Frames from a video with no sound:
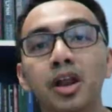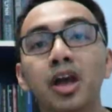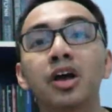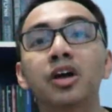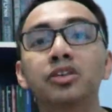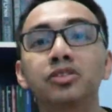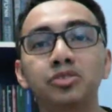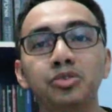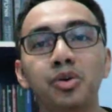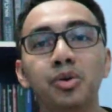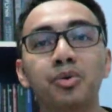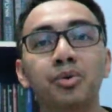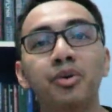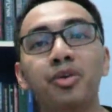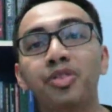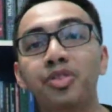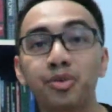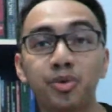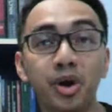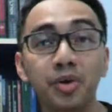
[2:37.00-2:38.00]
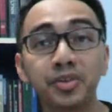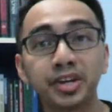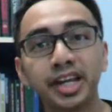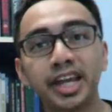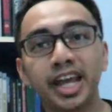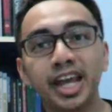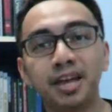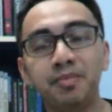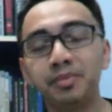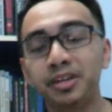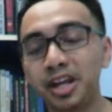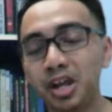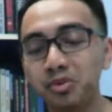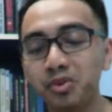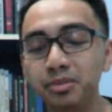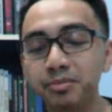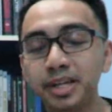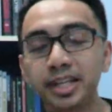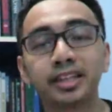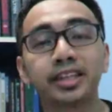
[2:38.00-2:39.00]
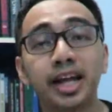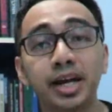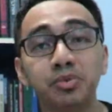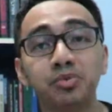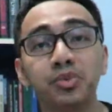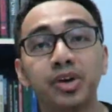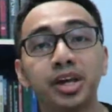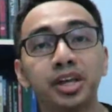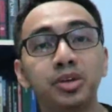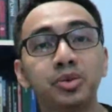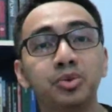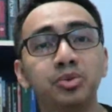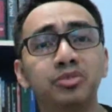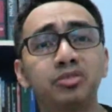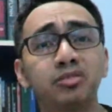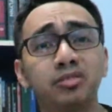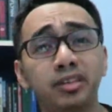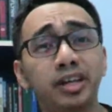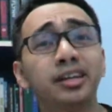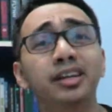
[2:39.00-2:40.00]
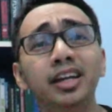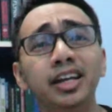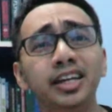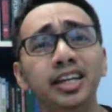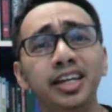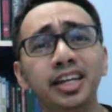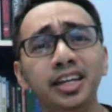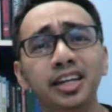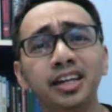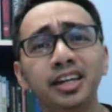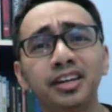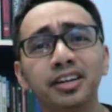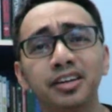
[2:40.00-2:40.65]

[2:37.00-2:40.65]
So, throughout the game, there will be time where you suddenly